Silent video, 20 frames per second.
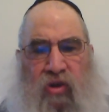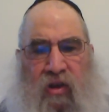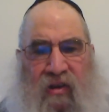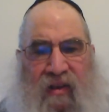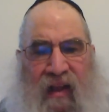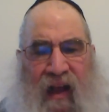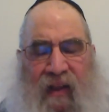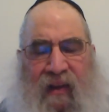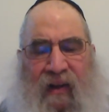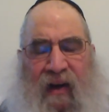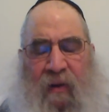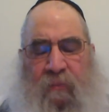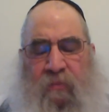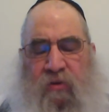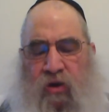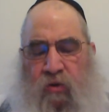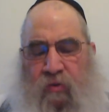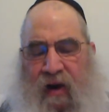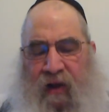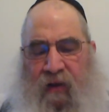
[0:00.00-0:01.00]
dollar
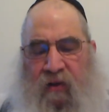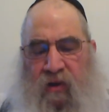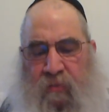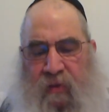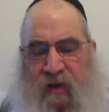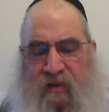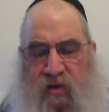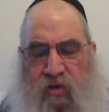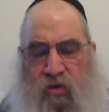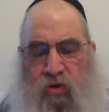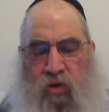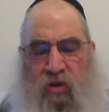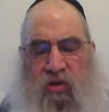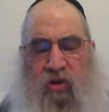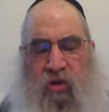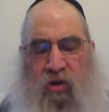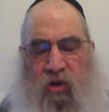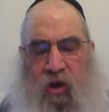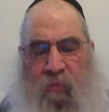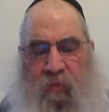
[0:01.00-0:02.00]
amas around the mess is
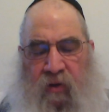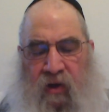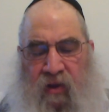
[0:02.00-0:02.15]
also tummy,